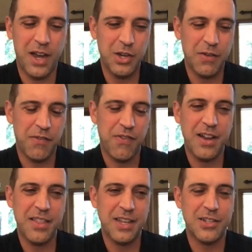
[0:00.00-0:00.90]
have to
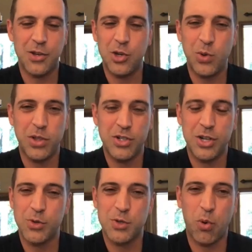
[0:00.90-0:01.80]
find things to do when there's
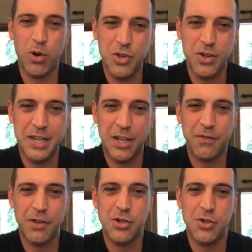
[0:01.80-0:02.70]
no sports on
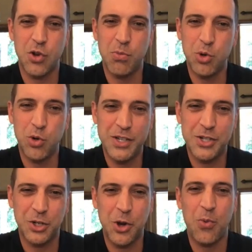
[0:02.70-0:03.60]
television, there's no movies
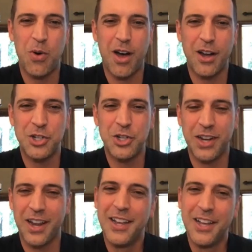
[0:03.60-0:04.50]
to go watch. You
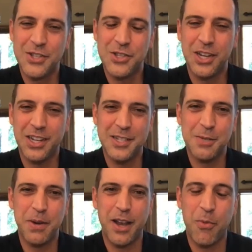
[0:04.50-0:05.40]
get to
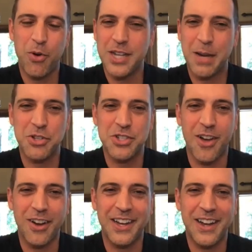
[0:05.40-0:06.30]
spend a lot more time just
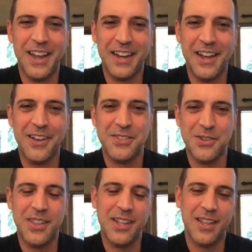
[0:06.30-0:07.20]
talking and hanging out.
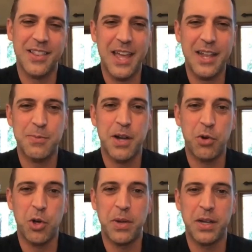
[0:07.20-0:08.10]
So I think that's been a
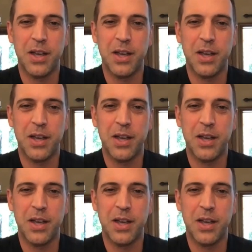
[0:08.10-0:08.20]
real big